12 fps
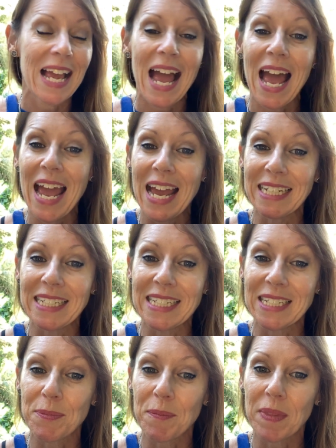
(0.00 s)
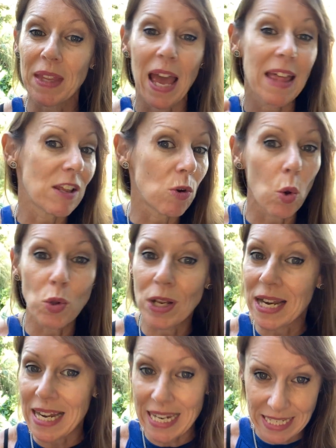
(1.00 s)
and and then all the
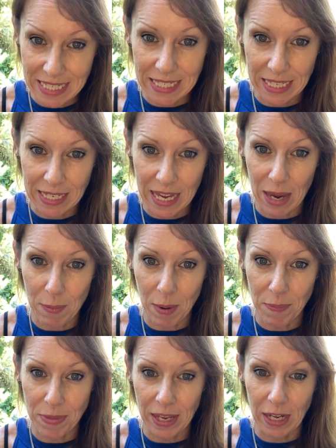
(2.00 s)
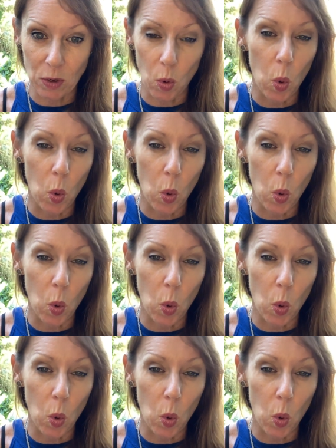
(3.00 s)
lessons that came up then.